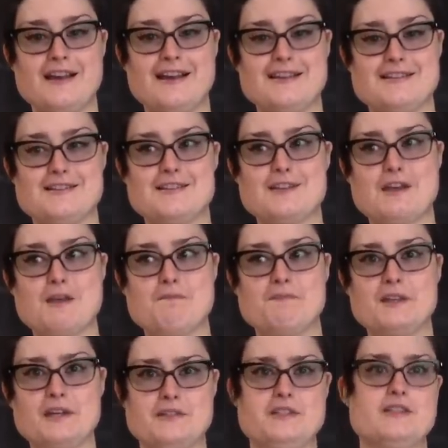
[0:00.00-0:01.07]
And
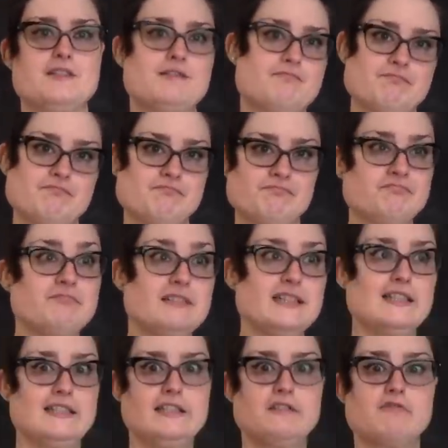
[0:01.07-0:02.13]
that just
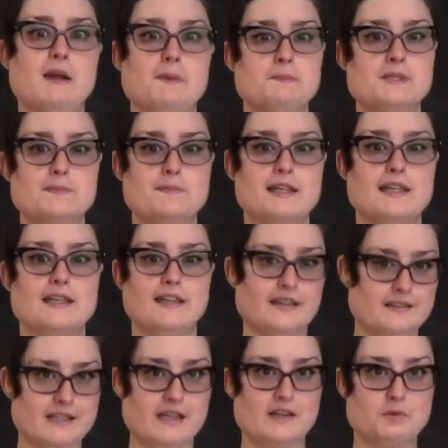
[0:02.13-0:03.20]
really grabbed me.
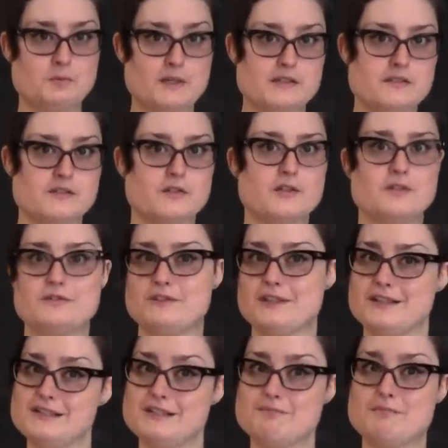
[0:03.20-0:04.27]
And then I went off
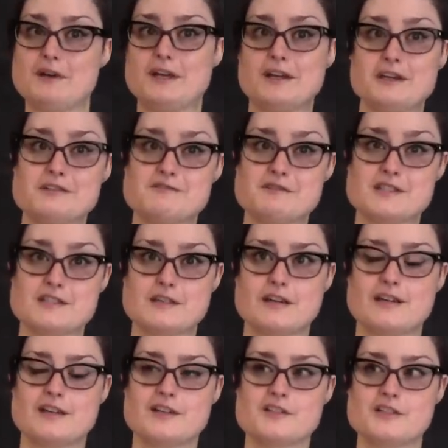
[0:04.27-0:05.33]
and I did my own
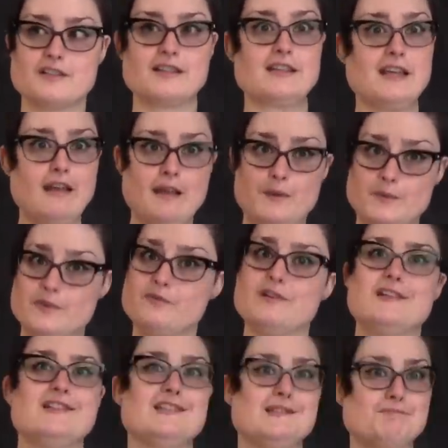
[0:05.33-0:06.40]
research, and I kept
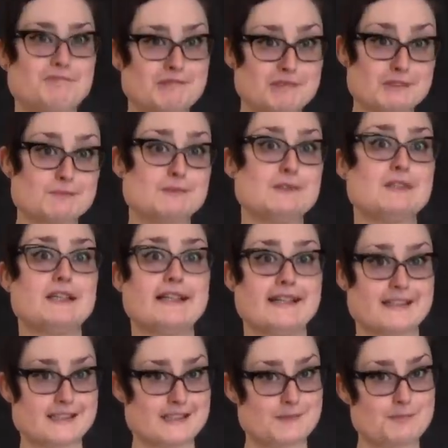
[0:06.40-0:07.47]
finding more and more
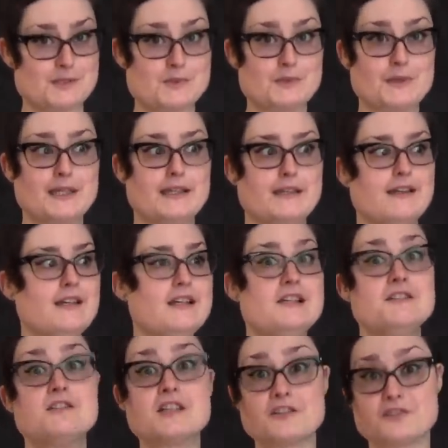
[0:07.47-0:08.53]
links between
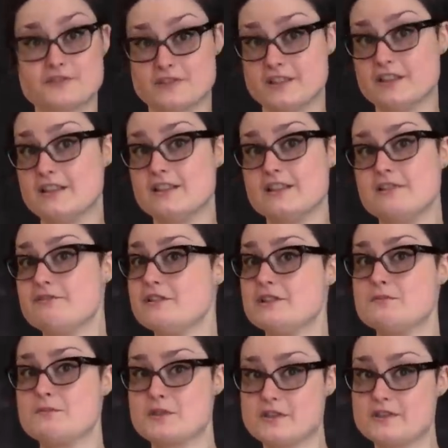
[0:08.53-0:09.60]
different early
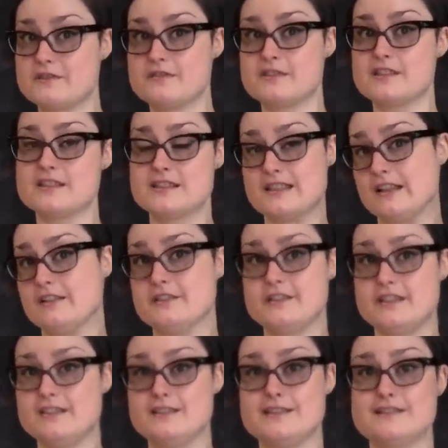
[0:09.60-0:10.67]
film genres and
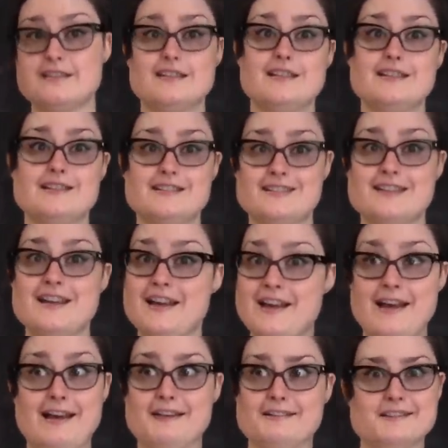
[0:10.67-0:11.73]
Ulysses.
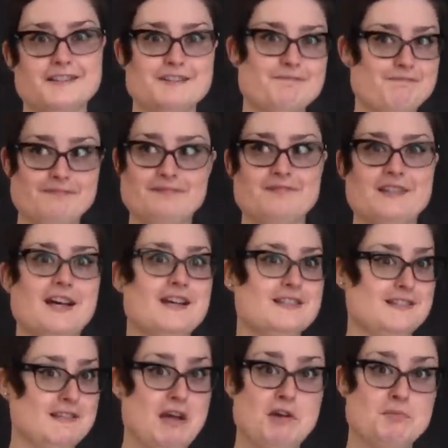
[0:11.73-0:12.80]
And that
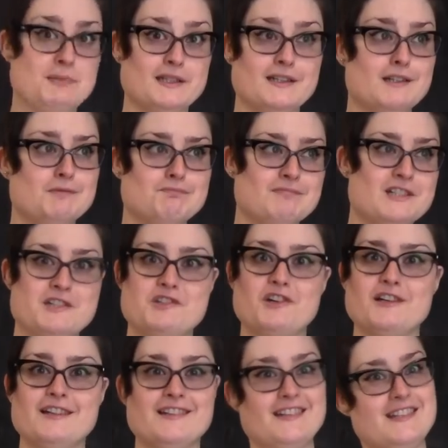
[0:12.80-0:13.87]
has now become a
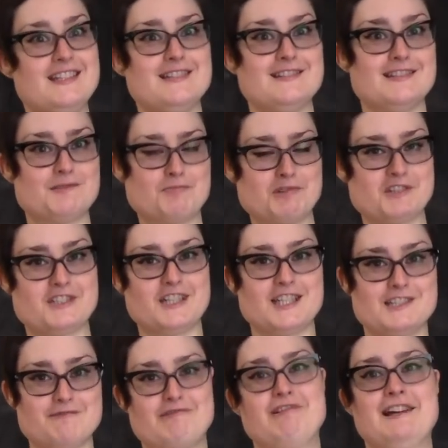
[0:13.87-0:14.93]
giant thesis
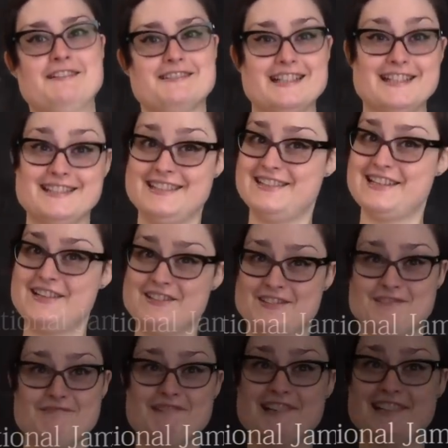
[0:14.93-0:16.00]
project of around 80,000